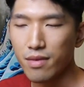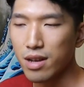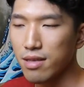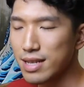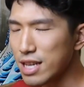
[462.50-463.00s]

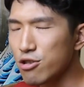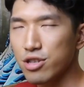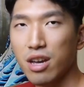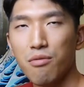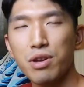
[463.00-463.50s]
let's say you
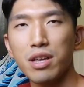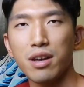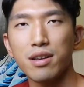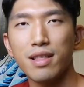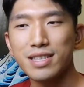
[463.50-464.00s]
suck at reading.
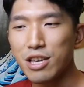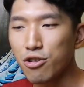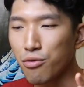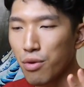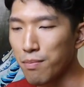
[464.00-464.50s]
Let's say
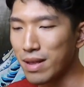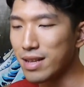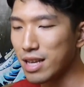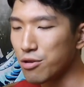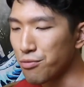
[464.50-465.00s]
your
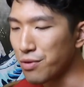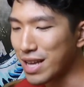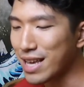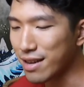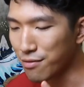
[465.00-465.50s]
ability to
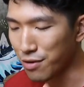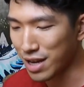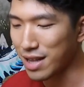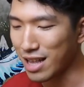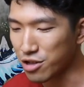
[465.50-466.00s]
read,
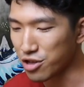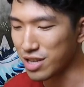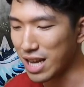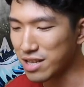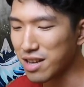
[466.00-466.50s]
read and
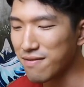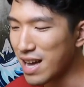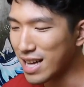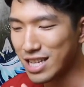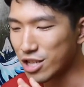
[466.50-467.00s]
understand stuff
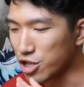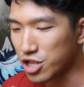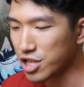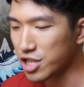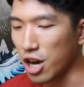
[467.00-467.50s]

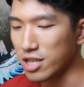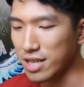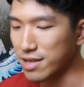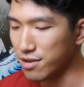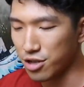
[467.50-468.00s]
just sucks. It
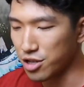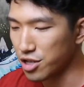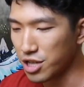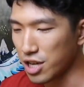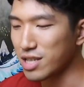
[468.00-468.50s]
just
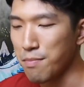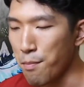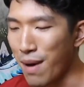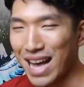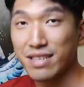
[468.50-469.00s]
sucks
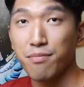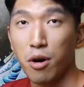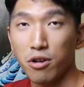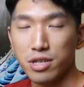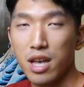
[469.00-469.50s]
massive
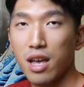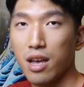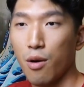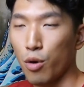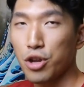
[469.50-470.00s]
balls.
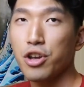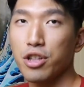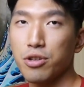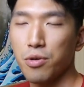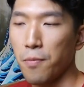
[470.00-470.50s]
What are you
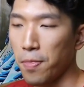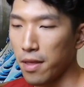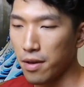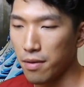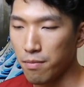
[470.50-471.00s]
gonna do?
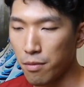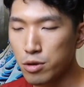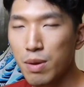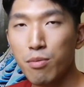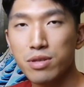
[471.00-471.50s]

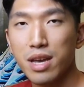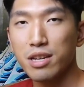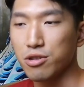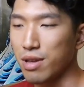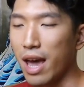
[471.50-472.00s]
Most people say
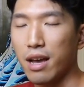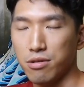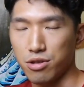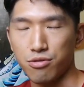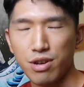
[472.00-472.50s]
just, hey,
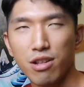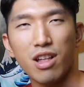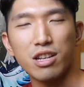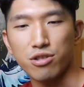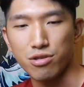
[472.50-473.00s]
just read a
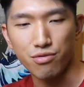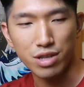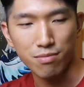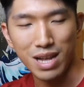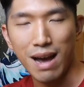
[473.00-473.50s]
lot, just read
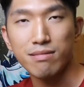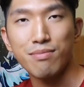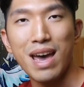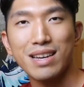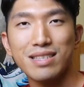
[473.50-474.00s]
some Times
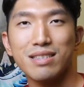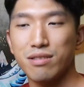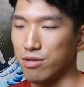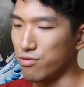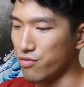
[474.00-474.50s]
magazines,
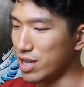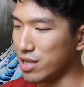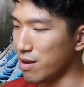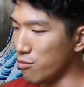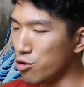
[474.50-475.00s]
just read
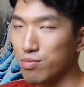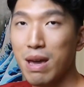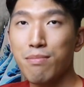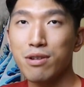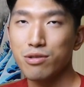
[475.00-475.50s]
some
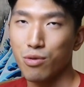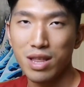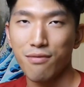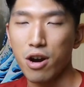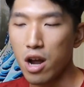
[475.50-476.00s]
newspapers,
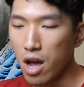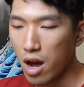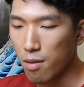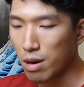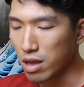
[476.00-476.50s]
whatever.
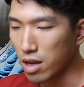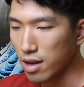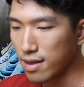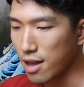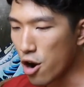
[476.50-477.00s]
But
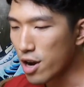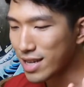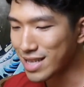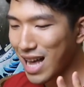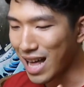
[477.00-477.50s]
there
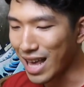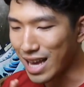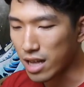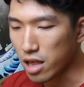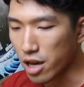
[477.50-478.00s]
is not a
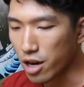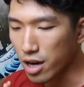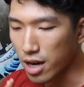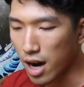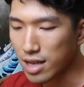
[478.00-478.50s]
clear
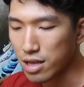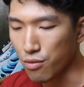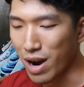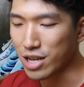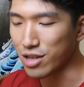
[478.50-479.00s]
cut
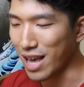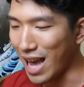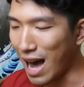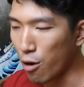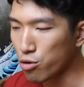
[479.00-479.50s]
direction. Like
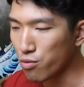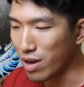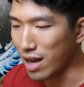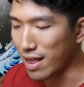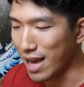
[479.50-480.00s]
how do,
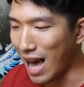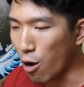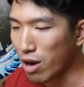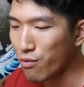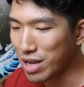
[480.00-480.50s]
like how
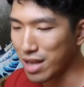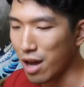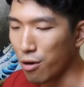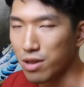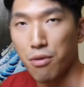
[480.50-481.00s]
can we
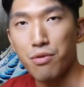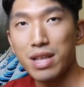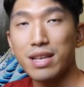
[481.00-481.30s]
tell that reading